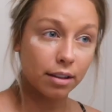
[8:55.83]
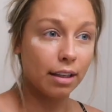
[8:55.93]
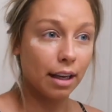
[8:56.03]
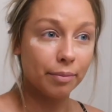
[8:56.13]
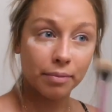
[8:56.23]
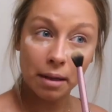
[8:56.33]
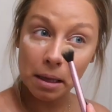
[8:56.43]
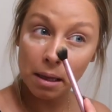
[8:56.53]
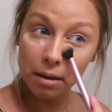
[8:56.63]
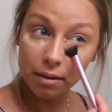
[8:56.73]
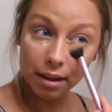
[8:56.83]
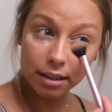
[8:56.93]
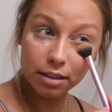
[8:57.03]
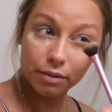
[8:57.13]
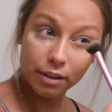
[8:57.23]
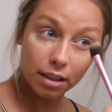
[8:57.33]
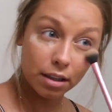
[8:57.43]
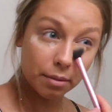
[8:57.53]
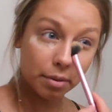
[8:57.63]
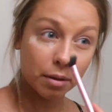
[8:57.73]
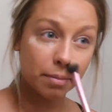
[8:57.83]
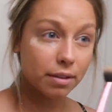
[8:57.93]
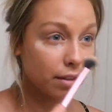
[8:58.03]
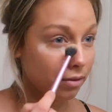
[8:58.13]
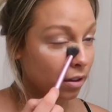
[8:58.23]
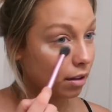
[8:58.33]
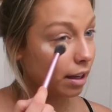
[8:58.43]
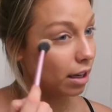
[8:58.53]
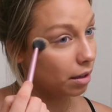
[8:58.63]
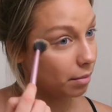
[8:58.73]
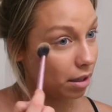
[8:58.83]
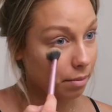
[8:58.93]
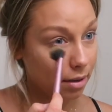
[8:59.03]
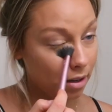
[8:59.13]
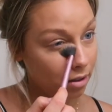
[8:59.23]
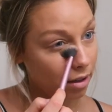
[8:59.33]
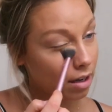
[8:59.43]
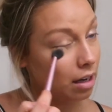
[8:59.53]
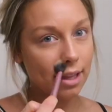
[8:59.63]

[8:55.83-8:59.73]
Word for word: okay, that defeated the purpose of the light amount of powder.